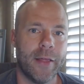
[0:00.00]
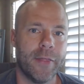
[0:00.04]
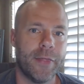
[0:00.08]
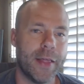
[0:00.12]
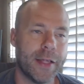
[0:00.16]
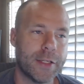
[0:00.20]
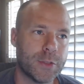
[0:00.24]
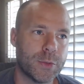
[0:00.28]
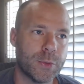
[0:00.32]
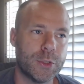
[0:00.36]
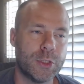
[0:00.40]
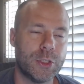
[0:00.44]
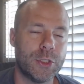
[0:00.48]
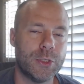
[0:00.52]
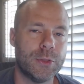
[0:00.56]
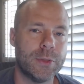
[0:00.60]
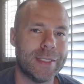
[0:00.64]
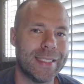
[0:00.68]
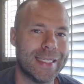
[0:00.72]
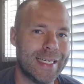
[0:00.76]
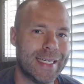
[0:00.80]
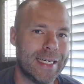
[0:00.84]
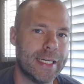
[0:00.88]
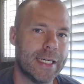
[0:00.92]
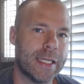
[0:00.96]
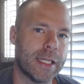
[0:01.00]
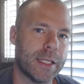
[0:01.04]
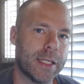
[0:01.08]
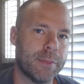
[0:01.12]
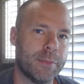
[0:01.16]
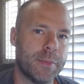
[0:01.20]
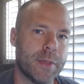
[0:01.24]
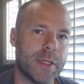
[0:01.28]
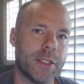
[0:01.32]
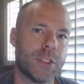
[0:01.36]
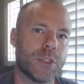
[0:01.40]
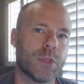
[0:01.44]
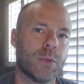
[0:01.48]
That's what you need in the
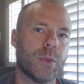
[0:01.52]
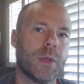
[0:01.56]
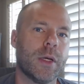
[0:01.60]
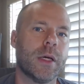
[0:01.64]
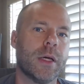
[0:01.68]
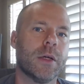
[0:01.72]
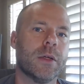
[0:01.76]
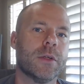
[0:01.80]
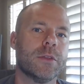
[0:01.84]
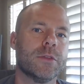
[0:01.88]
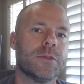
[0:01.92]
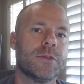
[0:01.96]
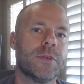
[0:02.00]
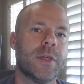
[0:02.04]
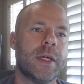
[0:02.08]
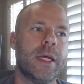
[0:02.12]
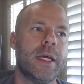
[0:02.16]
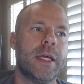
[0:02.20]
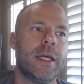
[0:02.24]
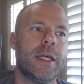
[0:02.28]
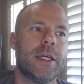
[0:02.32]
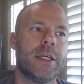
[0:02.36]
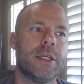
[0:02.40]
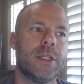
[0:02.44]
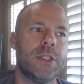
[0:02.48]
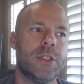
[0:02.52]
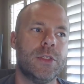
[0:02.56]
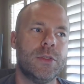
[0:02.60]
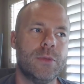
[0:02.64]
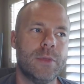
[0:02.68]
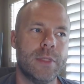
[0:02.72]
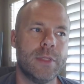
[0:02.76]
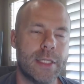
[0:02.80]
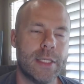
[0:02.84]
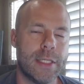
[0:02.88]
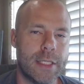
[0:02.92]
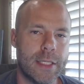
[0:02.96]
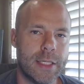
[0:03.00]
Big Twelve you
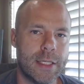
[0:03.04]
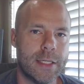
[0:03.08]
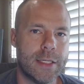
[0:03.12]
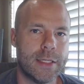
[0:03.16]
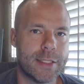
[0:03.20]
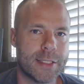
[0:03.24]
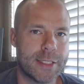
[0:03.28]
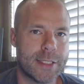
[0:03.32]
need